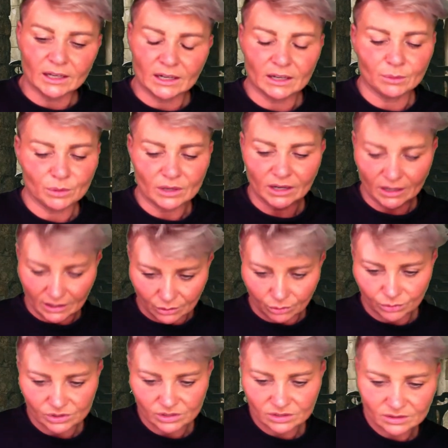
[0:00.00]

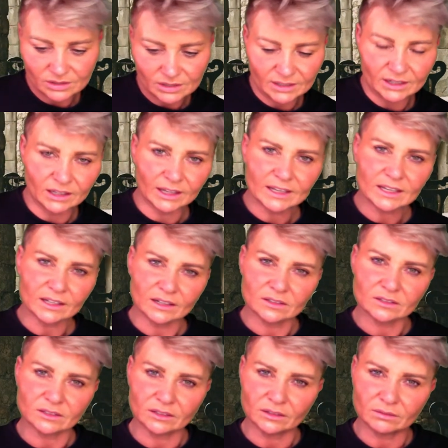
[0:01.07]
I was kind of liking
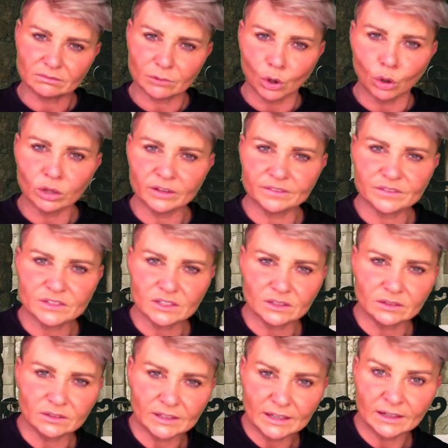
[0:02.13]
it to olives
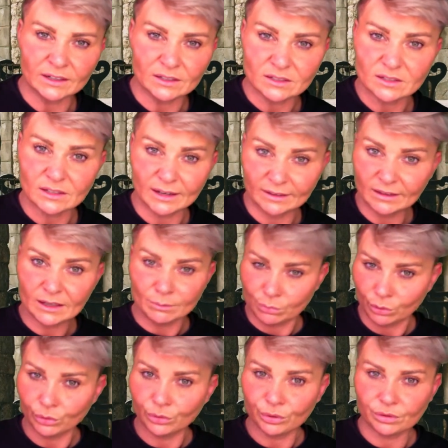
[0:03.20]
and Guinness. I
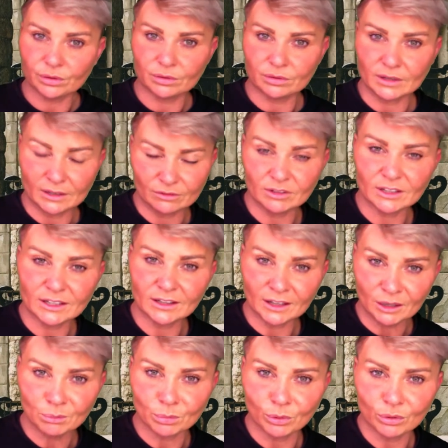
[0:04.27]
like both. I really
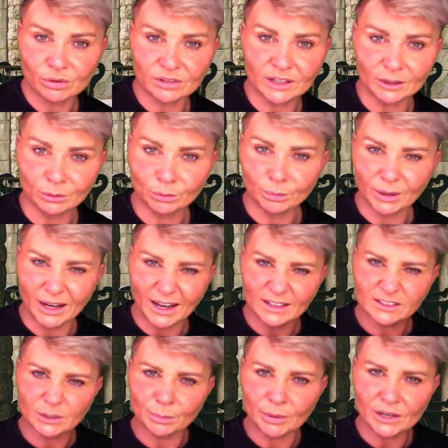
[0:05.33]
like both now, but I
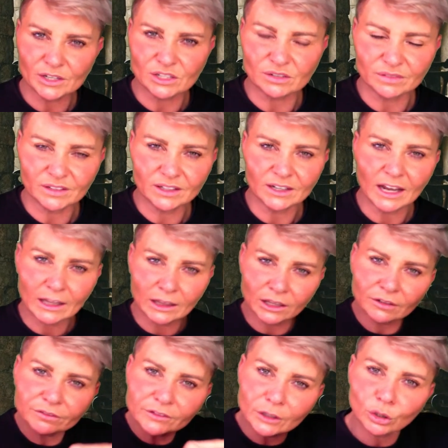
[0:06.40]
had to persevere. I
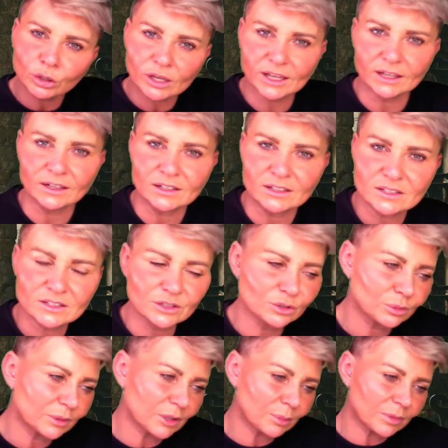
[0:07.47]
loved the look of Guinness,
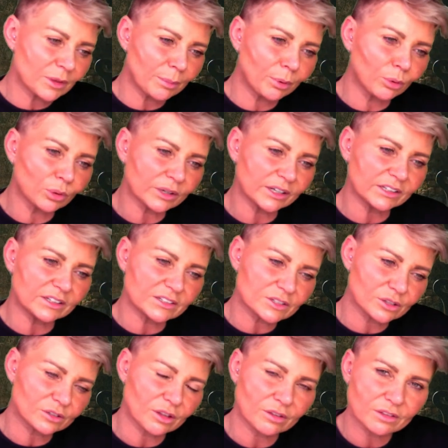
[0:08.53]
when they pour it and
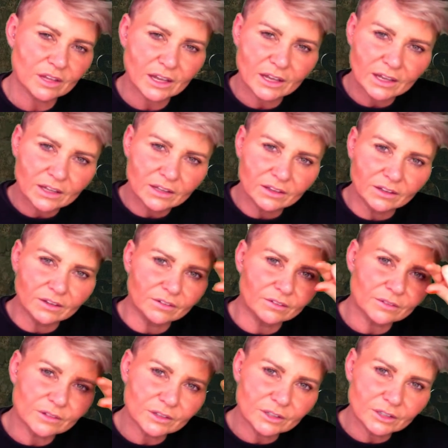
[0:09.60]
it's got
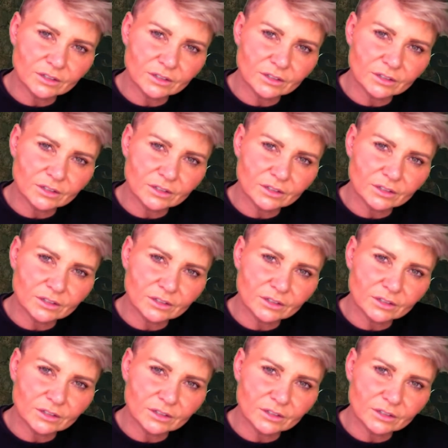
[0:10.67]
the